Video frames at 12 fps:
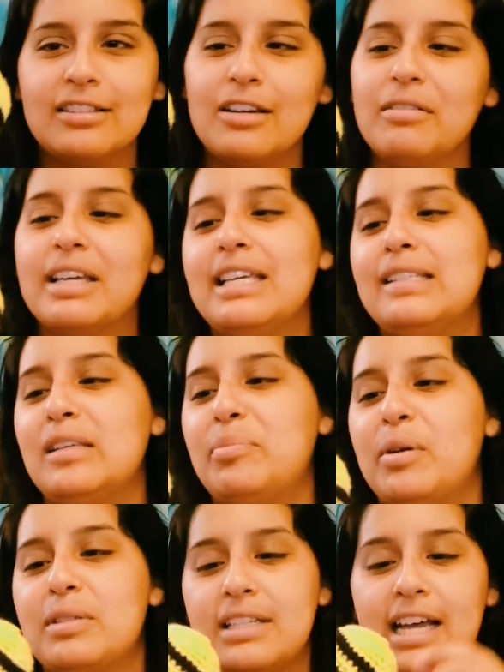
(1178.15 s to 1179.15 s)
so he's
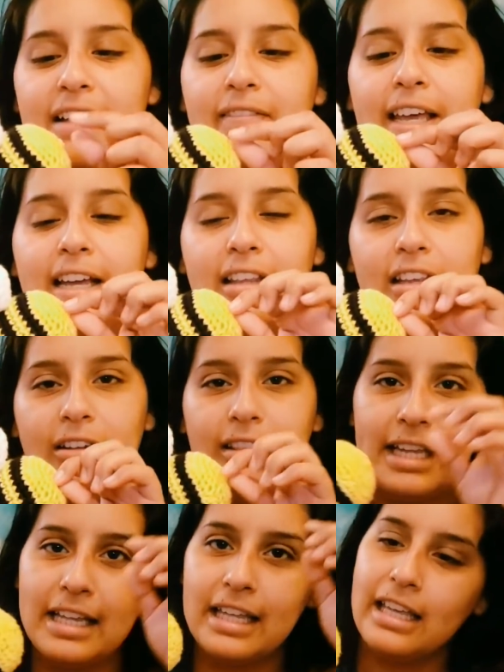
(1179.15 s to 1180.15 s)
supposed to have like a little
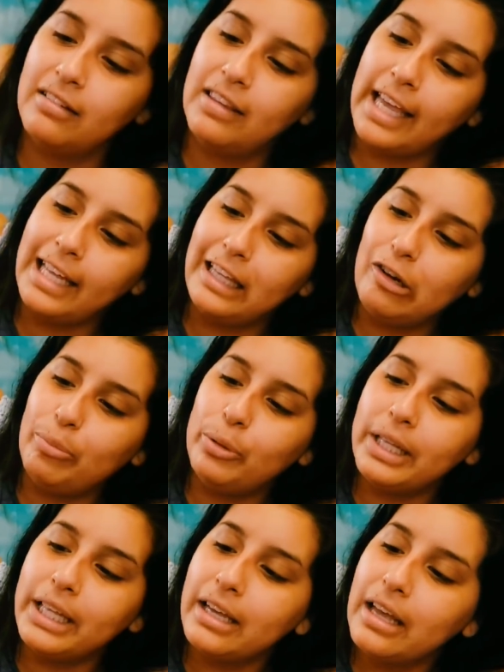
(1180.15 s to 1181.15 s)
thingy, like a little
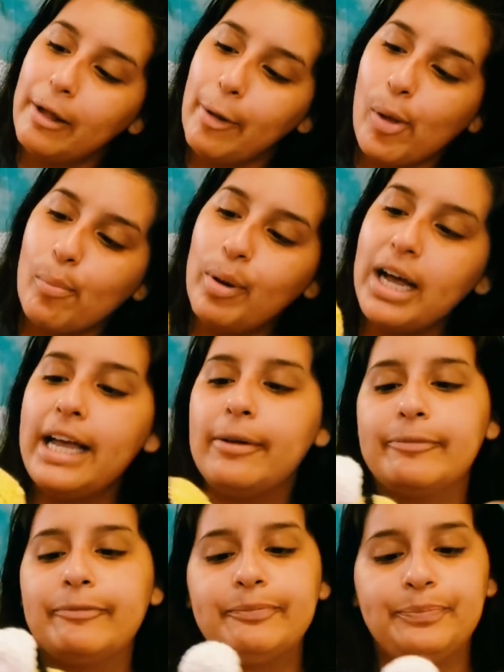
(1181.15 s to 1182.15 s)
booty.
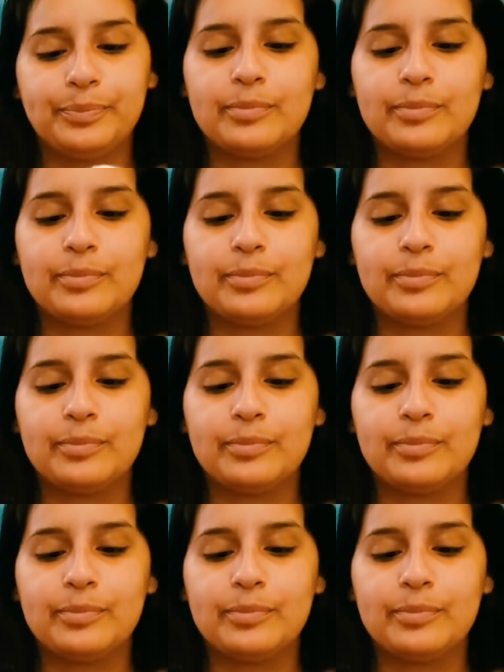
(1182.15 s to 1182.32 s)
But